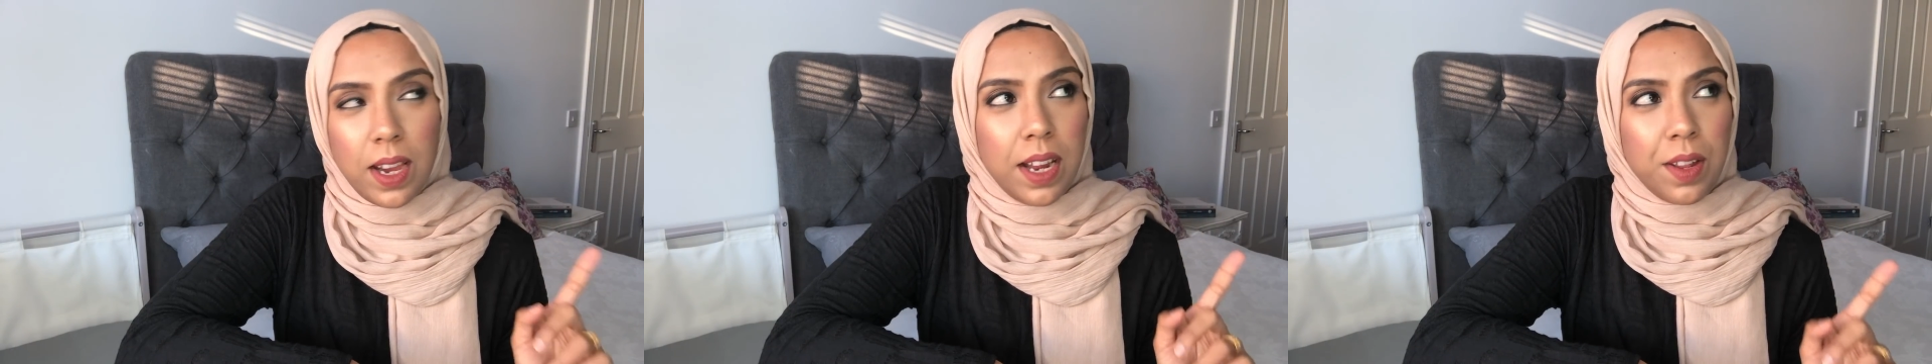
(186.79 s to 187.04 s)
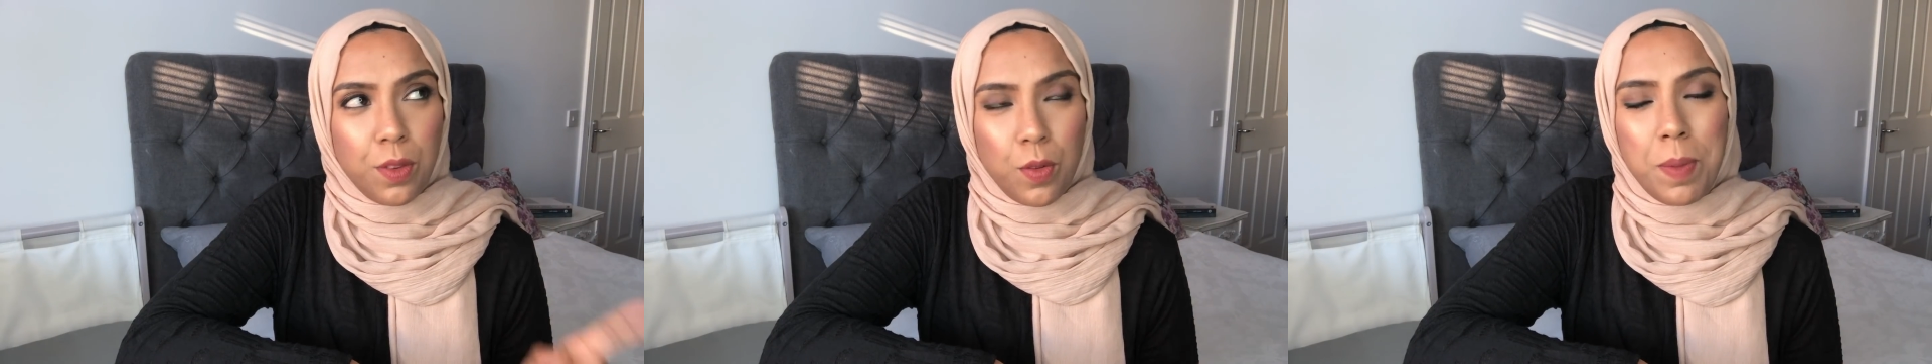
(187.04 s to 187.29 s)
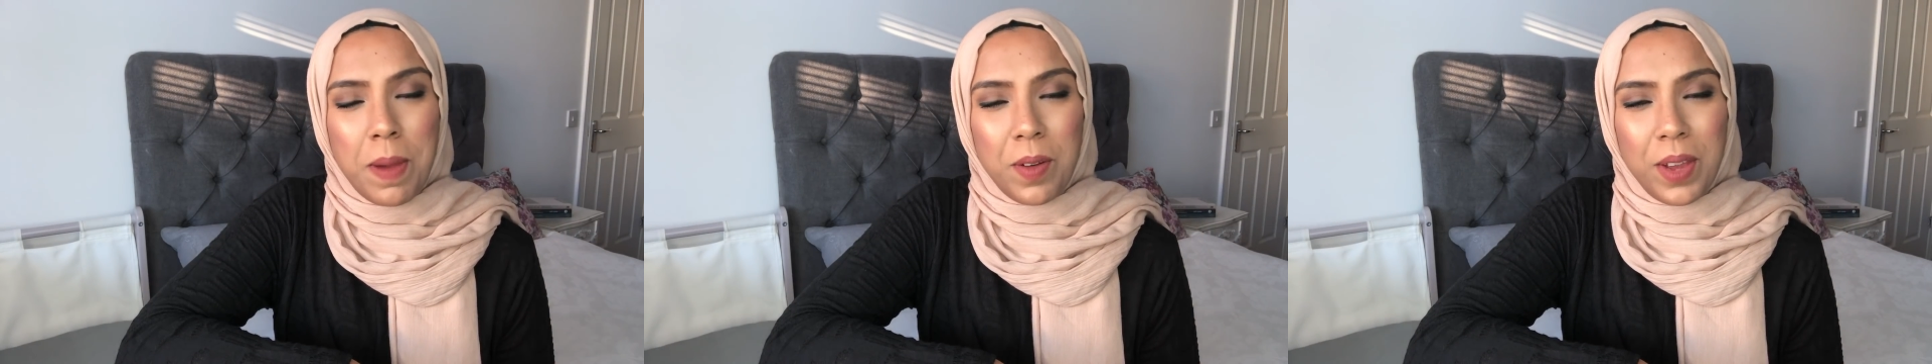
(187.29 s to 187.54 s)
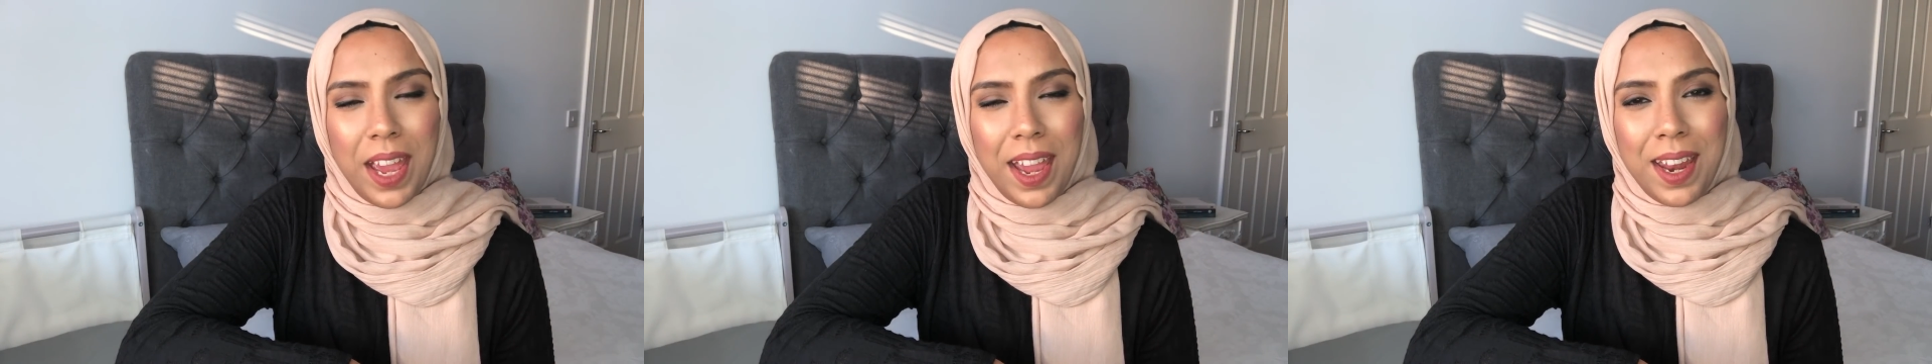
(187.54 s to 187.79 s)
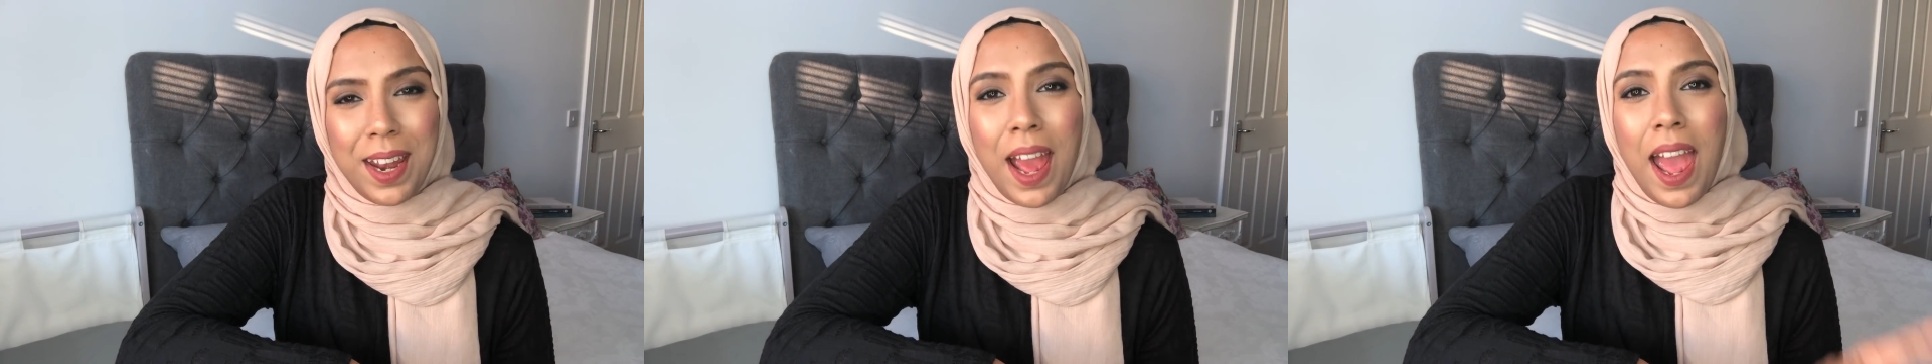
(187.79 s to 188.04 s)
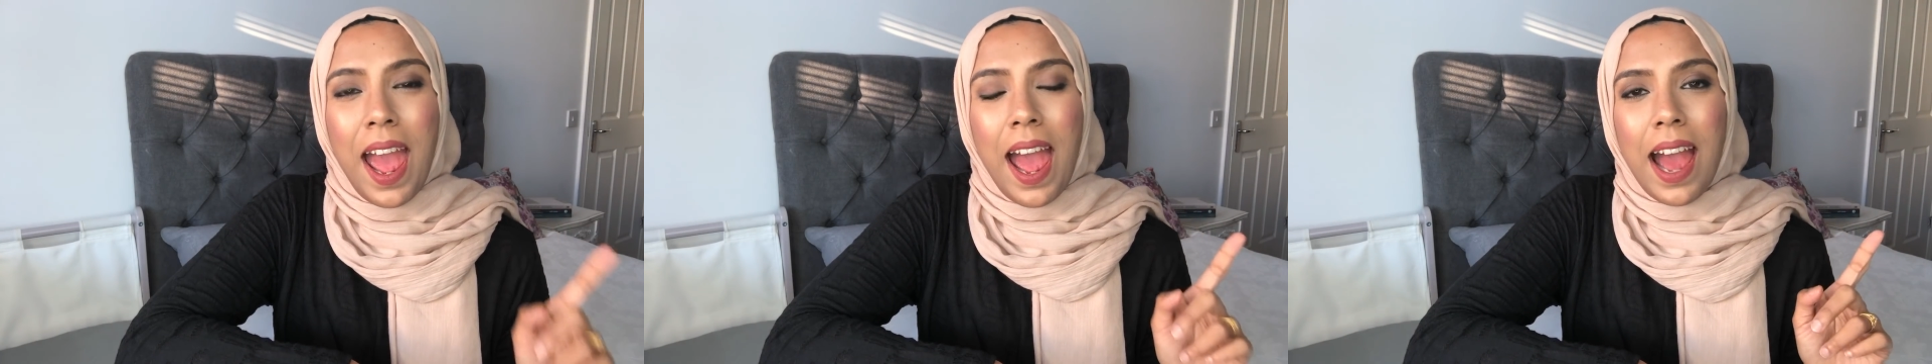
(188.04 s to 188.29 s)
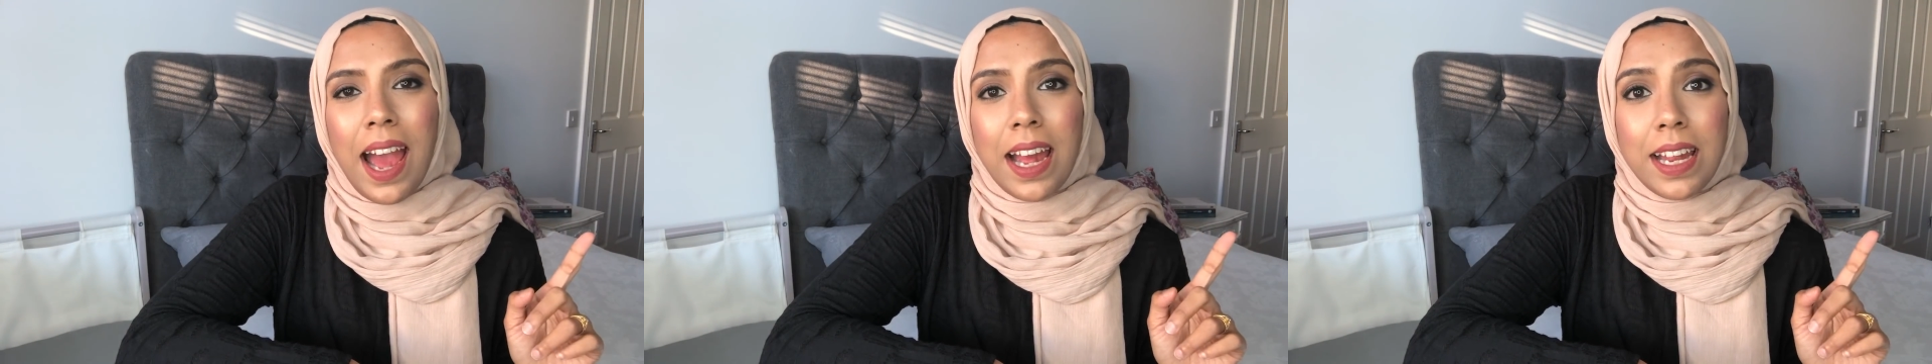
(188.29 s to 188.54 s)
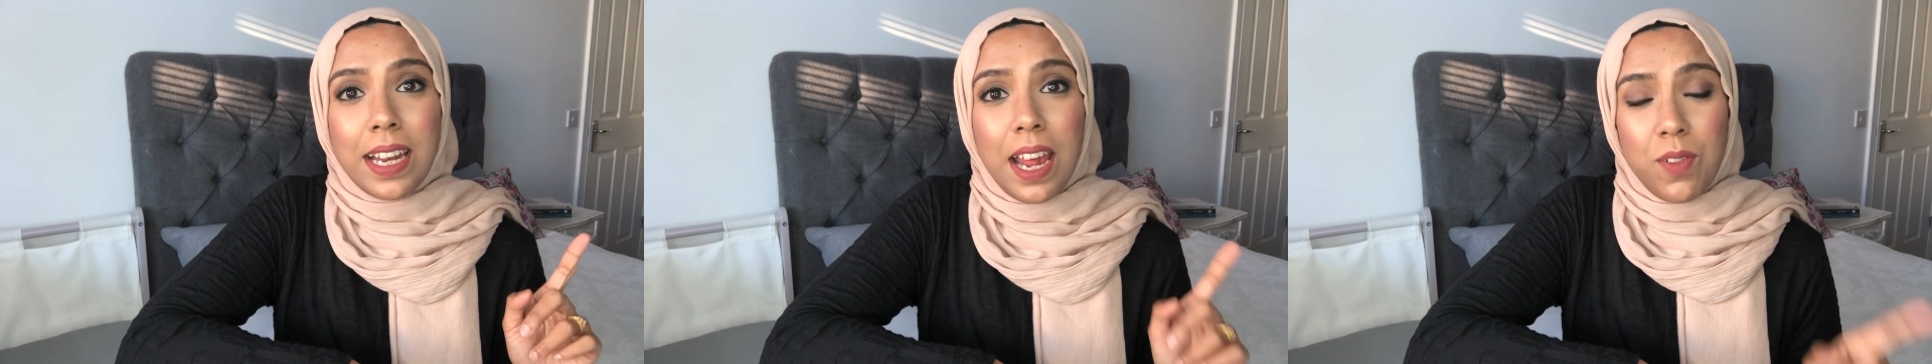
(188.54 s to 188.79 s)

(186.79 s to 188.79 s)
I had a 3 pound gain, and